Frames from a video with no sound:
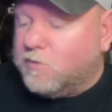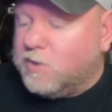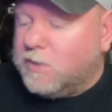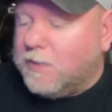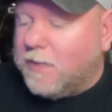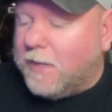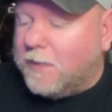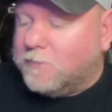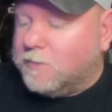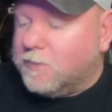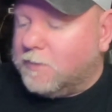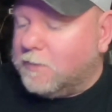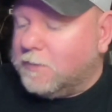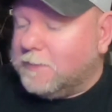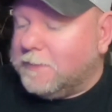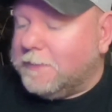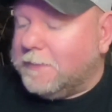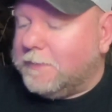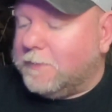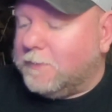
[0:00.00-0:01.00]
G-I-T,
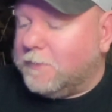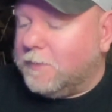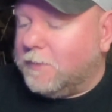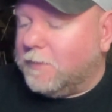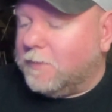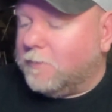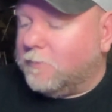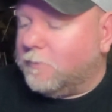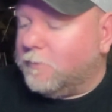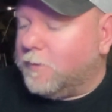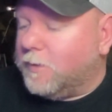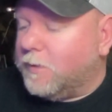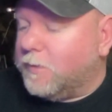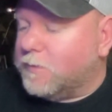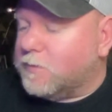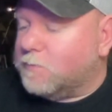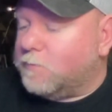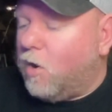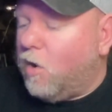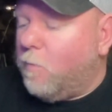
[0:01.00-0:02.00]
get down. And a
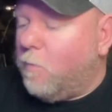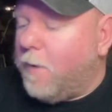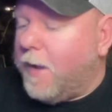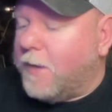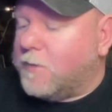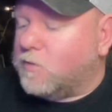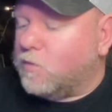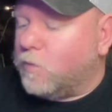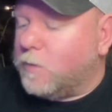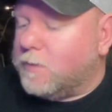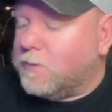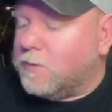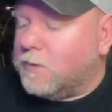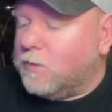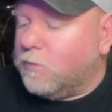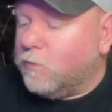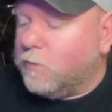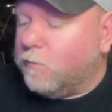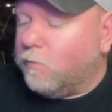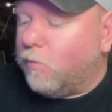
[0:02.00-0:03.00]
small batch
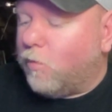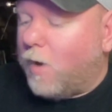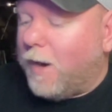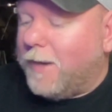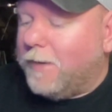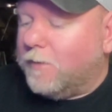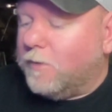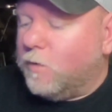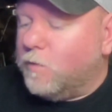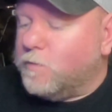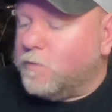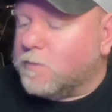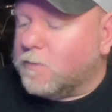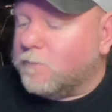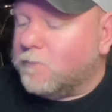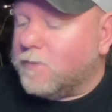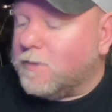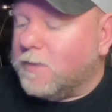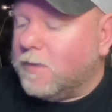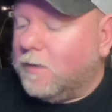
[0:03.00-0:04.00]
whiskey with bright notes
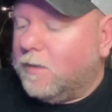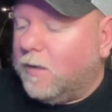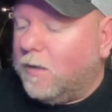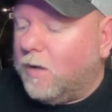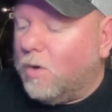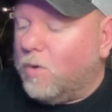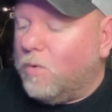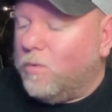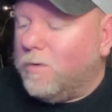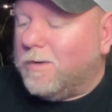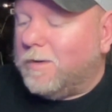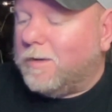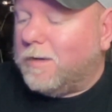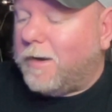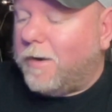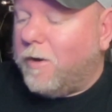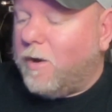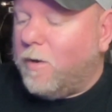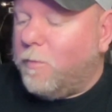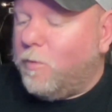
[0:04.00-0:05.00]
of vanilla, oak,
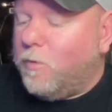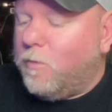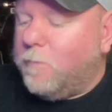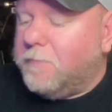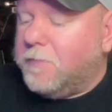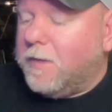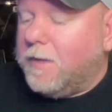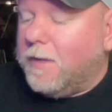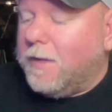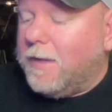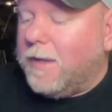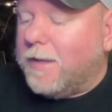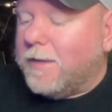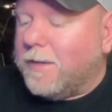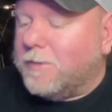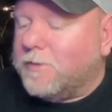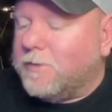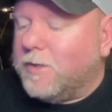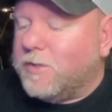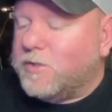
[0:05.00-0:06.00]
caramel, and
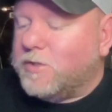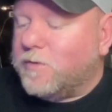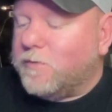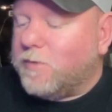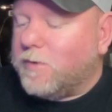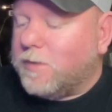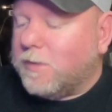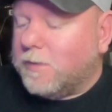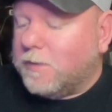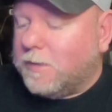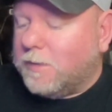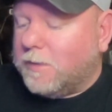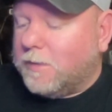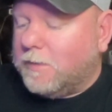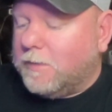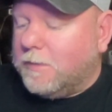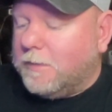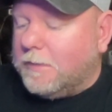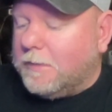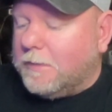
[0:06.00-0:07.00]
a touch of honey.
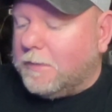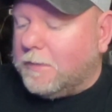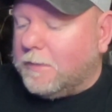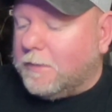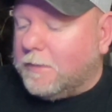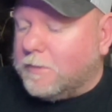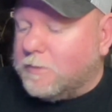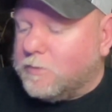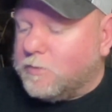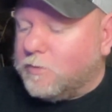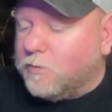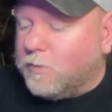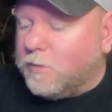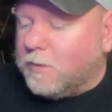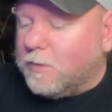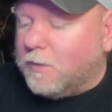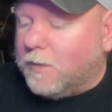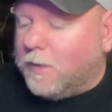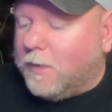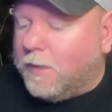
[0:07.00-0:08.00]
Enjoy a
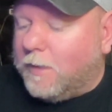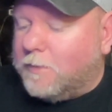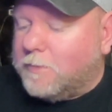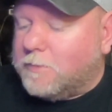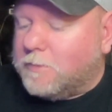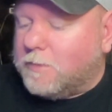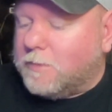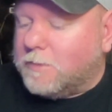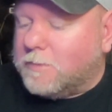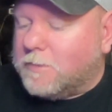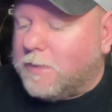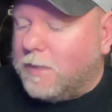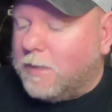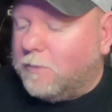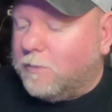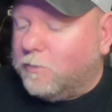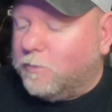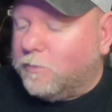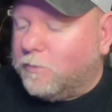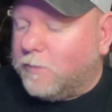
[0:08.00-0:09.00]
glass and take
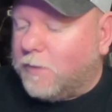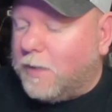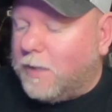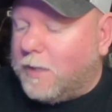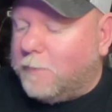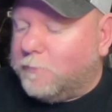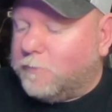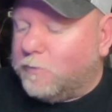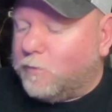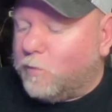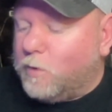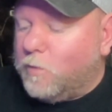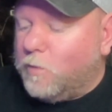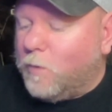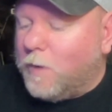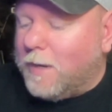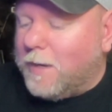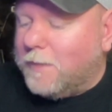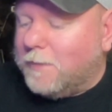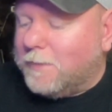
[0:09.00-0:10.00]
a little time to
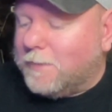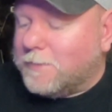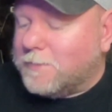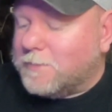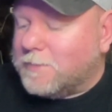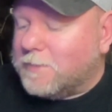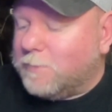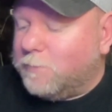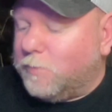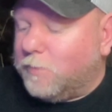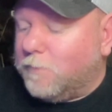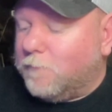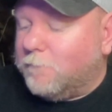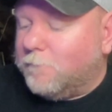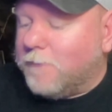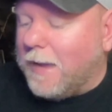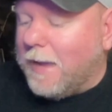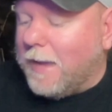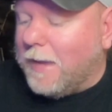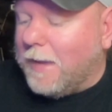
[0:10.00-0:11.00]
rewind and
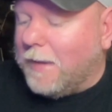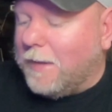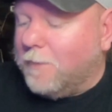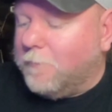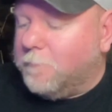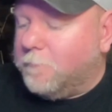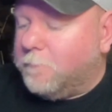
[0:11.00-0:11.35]
simplify.